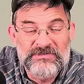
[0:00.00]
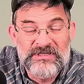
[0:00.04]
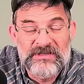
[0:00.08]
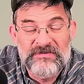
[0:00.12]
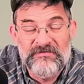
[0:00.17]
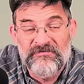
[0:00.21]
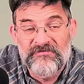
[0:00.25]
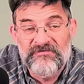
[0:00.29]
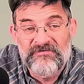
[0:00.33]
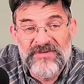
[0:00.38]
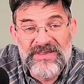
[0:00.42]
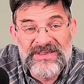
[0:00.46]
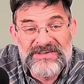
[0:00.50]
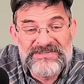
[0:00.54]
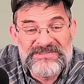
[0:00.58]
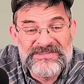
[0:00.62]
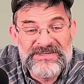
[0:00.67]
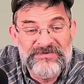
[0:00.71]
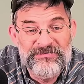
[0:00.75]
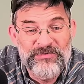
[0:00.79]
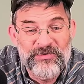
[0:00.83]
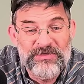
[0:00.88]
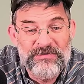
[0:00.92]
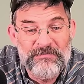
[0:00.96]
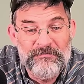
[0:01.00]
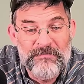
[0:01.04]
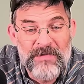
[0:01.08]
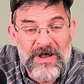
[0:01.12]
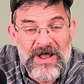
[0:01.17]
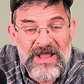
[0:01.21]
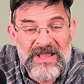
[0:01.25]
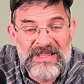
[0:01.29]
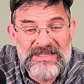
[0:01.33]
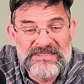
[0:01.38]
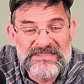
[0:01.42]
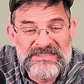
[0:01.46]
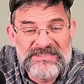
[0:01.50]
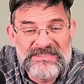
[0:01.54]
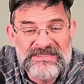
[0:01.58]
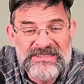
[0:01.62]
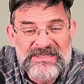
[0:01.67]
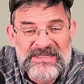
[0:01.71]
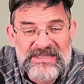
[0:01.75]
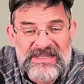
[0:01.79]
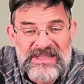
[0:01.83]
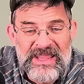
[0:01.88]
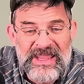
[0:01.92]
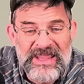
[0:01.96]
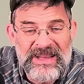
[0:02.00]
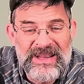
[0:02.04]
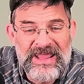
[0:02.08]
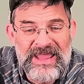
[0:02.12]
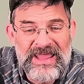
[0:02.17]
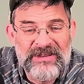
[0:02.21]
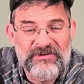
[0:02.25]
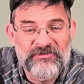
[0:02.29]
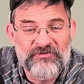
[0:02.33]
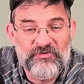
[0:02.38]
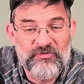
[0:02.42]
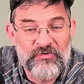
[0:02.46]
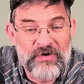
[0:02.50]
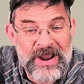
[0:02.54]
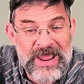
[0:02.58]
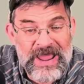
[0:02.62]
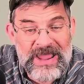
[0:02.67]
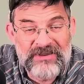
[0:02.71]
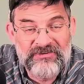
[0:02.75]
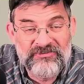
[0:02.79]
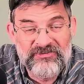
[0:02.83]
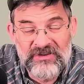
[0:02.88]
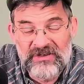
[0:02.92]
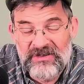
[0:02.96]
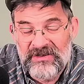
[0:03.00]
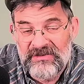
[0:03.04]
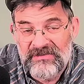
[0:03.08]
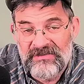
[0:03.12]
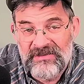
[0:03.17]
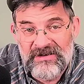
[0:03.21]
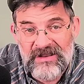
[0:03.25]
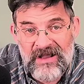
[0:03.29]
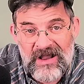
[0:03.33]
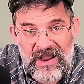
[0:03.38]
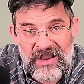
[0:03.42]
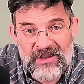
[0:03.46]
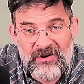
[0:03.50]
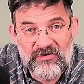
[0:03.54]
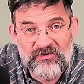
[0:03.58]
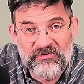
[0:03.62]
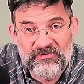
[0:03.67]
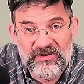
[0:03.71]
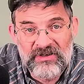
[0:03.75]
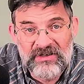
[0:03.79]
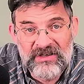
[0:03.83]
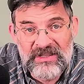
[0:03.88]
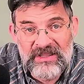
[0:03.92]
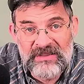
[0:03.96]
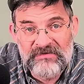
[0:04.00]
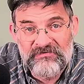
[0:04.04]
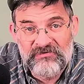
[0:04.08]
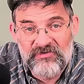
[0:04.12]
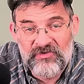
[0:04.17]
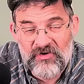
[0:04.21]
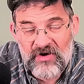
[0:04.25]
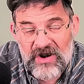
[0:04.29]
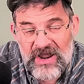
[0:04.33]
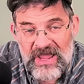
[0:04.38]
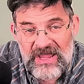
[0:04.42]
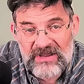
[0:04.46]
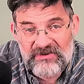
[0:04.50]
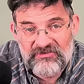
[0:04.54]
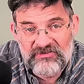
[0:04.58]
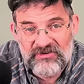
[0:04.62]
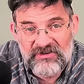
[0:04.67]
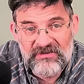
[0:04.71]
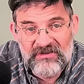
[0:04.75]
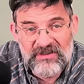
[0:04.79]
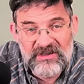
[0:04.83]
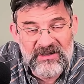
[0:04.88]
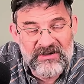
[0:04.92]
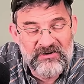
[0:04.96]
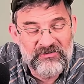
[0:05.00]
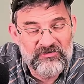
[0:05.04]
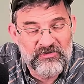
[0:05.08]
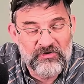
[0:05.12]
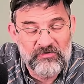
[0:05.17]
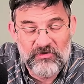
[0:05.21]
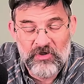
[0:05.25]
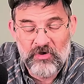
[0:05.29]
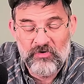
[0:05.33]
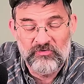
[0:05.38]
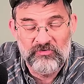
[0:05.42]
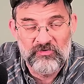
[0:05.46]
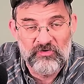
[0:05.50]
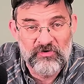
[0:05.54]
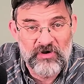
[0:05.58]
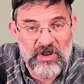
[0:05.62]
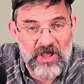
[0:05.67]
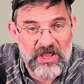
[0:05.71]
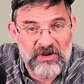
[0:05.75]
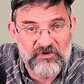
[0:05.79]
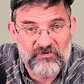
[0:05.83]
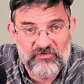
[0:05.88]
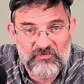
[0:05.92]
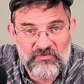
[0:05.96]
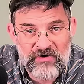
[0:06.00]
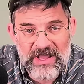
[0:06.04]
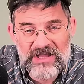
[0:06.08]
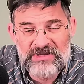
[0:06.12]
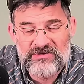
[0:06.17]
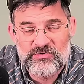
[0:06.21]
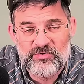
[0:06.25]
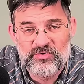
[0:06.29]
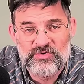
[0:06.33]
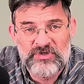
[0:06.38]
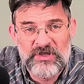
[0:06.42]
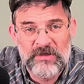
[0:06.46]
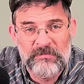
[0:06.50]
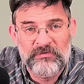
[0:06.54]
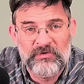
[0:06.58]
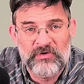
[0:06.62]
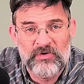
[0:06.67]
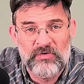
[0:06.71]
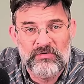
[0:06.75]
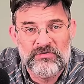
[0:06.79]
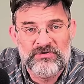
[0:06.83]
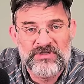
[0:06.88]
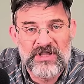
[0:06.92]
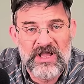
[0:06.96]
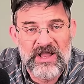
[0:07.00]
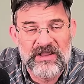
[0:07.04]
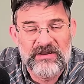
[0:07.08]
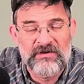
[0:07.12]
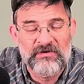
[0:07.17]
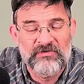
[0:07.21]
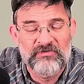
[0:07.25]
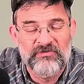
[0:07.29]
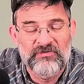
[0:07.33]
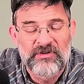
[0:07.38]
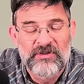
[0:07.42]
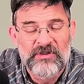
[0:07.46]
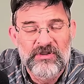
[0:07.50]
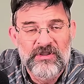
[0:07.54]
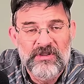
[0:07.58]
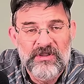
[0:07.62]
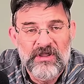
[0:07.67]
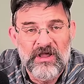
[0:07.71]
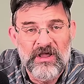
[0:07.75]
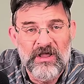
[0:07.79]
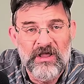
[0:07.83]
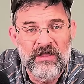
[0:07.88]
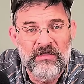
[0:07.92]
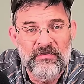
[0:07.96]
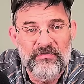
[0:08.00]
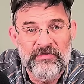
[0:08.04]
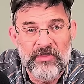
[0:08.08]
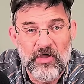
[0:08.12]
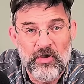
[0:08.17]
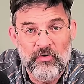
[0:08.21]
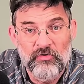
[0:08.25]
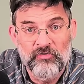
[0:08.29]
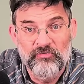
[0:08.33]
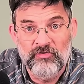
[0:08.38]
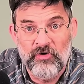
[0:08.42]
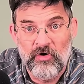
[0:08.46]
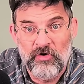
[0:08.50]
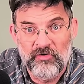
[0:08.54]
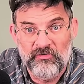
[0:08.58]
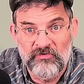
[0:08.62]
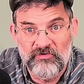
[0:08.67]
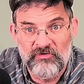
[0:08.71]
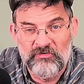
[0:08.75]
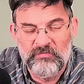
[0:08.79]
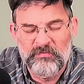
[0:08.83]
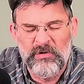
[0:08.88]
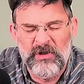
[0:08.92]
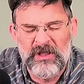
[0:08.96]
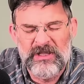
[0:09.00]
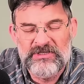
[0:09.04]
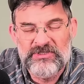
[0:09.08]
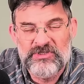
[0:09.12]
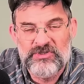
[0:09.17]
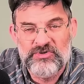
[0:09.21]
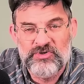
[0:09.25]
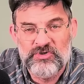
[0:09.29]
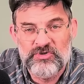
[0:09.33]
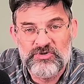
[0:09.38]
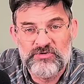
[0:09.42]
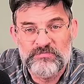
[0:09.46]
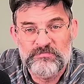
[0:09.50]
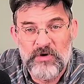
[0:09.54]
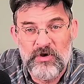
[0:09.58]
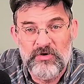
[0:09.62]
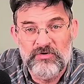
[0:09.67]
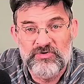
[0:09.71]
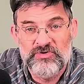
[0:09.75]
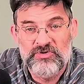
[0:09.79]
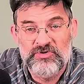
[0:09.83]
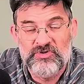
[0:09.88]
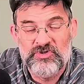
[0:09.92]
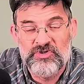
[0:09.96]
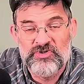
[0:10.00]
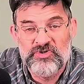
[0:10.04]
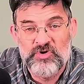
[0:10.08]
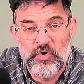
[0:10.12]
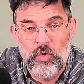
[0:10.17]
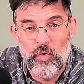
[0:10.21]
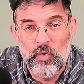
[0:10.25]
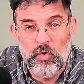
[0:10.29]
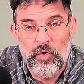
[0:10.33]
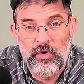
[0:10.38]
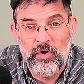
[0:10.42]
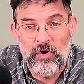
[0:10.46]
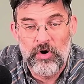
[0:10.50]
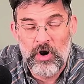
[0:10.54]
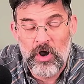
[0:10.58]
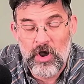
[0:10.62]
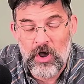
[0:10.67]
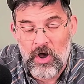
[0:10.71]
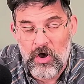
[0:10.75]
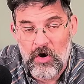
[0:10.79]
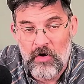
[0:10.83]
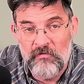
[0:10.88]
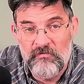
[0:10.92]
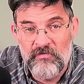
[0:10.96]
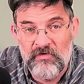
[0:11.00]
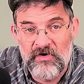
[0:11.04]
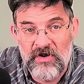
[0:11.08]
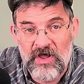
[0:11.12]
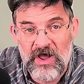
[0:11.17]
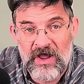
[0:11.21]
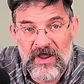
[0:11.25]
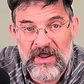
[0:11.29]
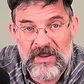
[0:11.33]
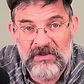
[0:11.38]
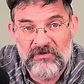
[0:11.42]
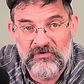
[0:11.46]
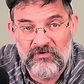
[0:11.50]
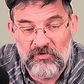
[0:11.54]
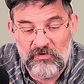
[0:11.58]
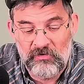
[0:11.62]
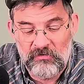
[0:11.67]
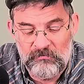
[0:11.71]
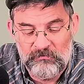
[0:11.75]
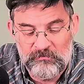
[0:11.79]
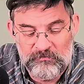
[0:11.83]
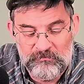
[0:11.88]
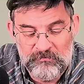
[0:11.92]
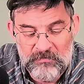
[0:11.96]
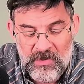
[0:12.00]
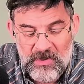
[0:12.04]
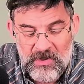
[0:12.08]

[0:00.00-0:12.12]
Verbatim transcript: was infested with mice and had trash in it that hikers had left trash in there. So those are not trash receptacles, hikers. Those are just places you're supposed to store overnight your